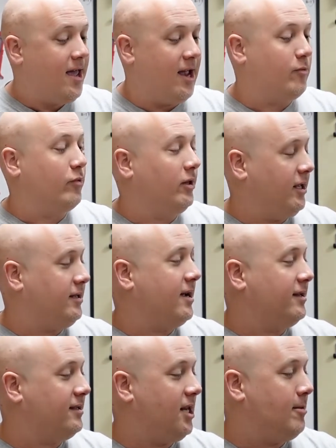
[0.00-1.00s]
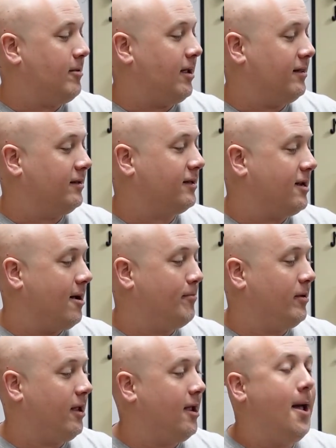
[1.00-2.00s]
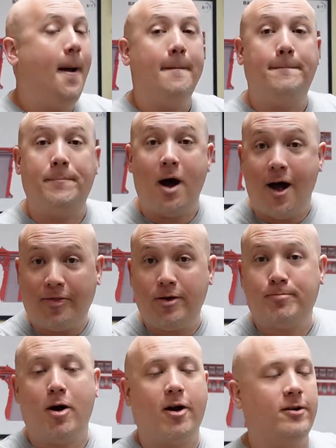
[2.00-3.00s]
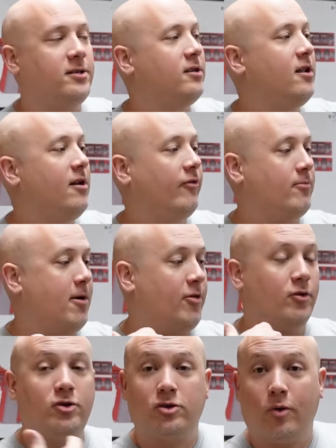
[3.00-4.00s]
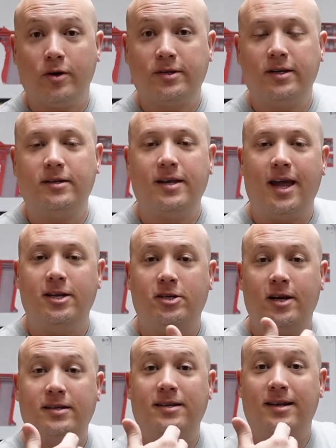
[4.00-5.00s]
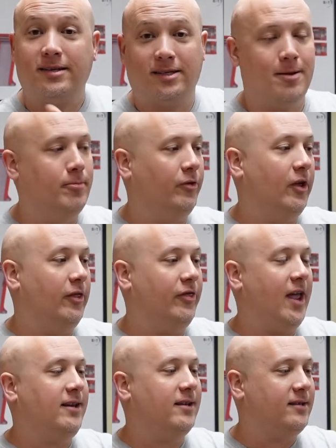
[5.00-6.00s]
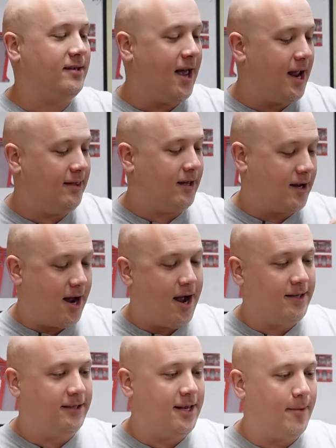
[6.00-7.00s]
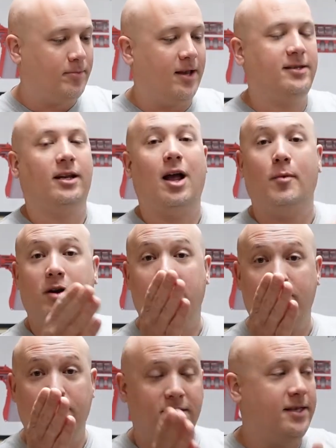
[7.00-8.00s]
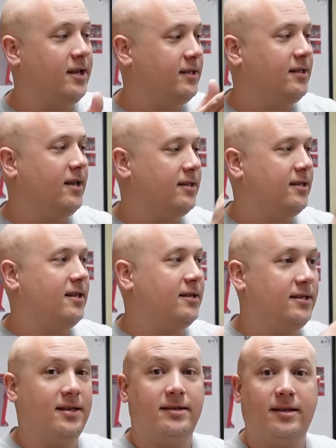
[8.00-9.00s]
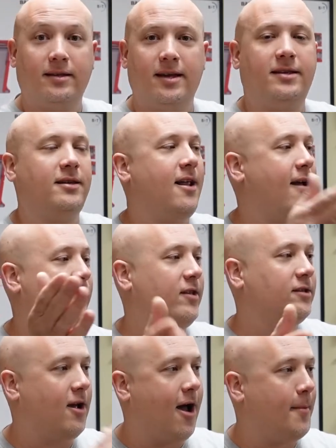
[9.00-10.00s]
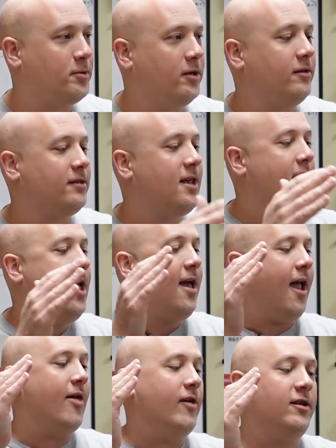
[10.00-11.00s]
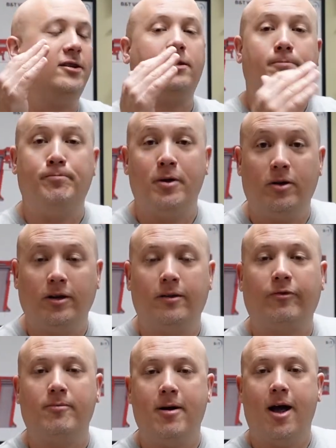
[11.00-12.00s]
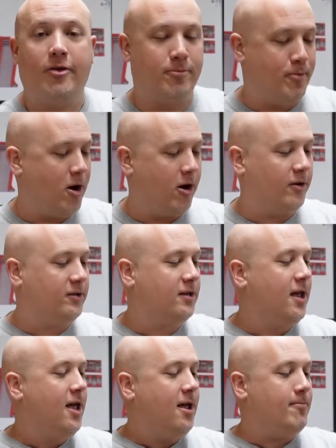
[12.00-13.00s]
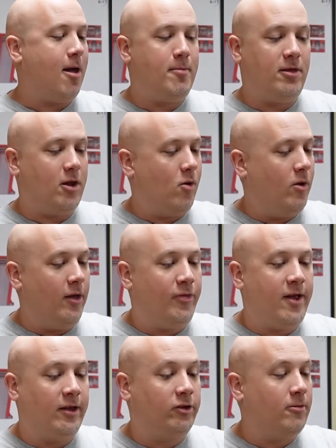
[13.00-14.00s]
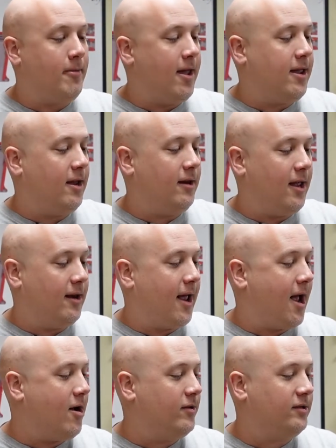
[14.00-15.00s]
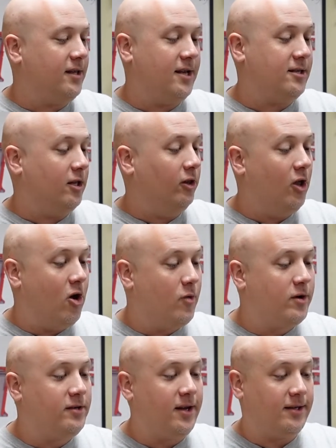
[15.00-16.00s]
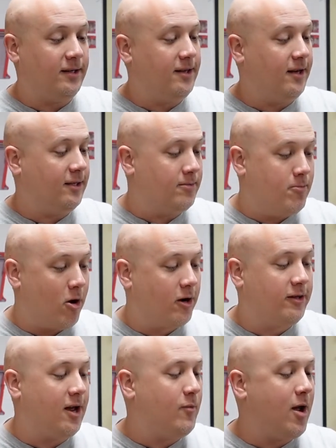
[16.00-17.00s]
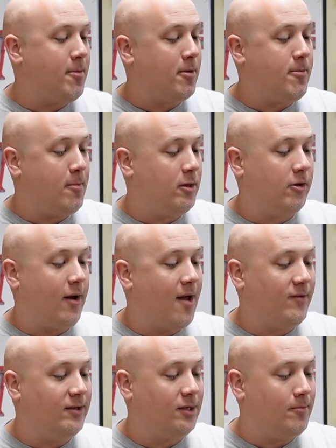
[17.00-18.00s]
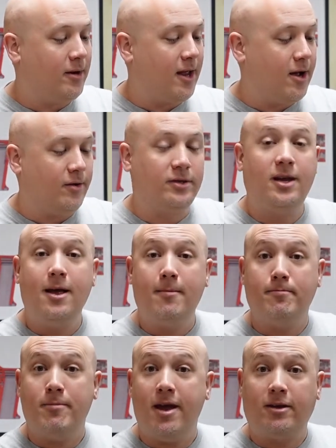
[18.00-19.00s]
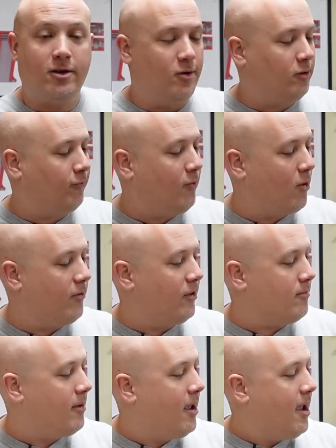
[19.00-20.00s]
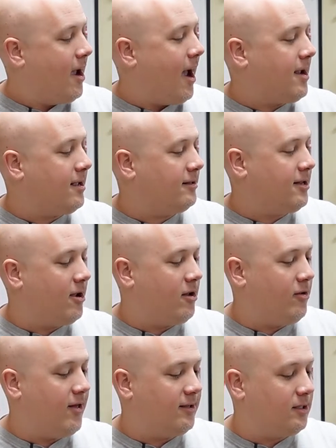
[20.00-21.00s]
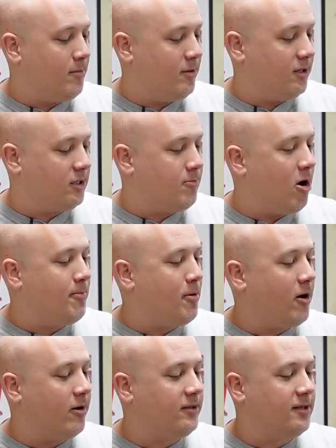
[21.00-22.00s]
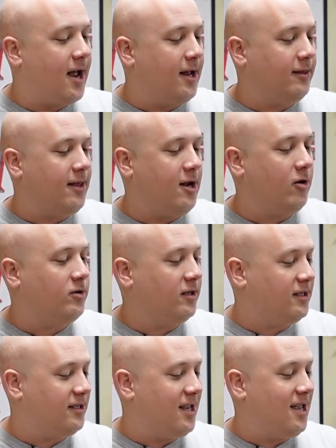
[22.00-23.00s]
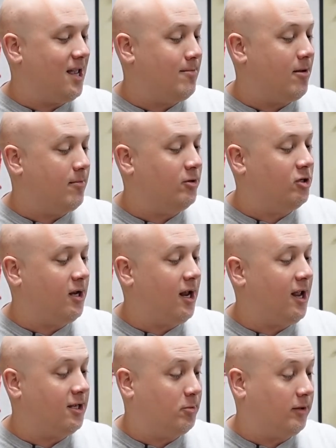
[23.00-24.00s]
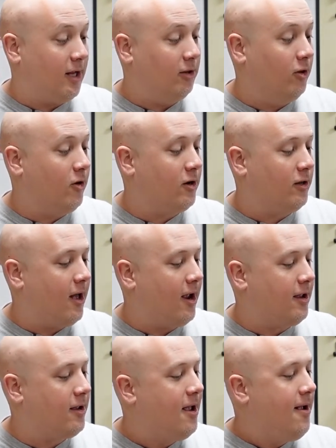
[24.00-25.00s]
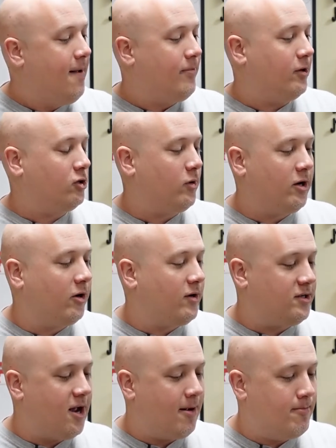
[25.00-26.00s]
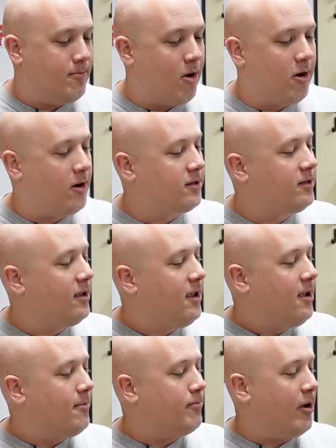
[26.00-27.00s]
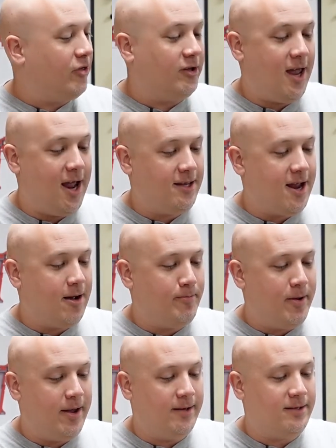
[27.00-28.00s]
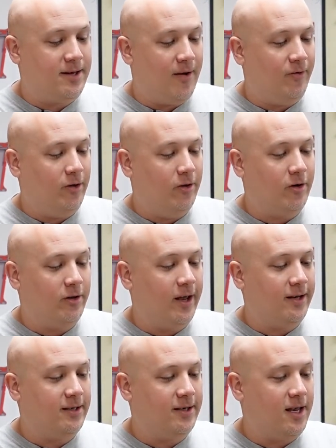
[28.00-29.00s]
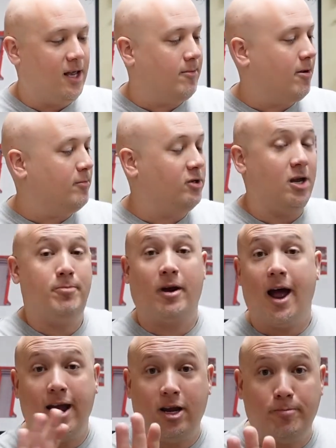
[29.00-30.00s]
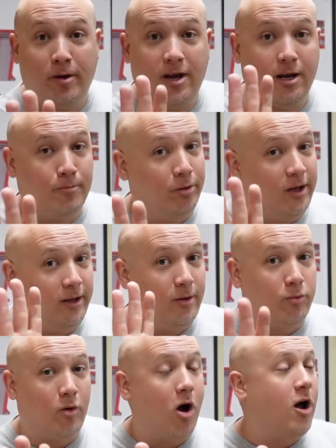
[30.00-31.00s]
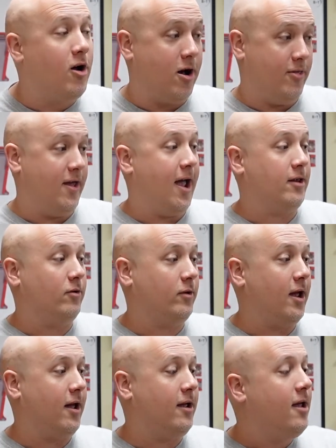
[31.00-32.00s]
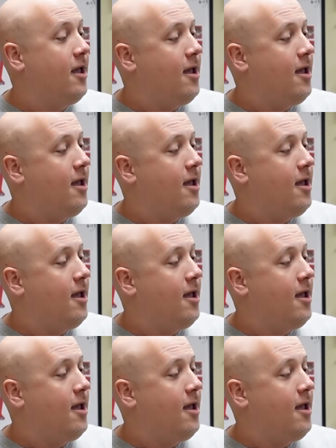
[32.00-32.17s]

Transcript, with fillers: It really does seem like this company bought the parts from other sources and just assembled it. They designed the concept. They said, I want to use this, this, this, this, and this, and have these options, and they just build it from other parts. Maybe the only thing that they're making in-house is the lowers. As I said, it's marked that way, but maybe they're having somebody else make those for them. I can tell you that some of the small parts I think are just CMMG. It's what they look like. The trigger is not marked but the takedown pins definitely look like CMMG. But I could be completely wrong on that, okay?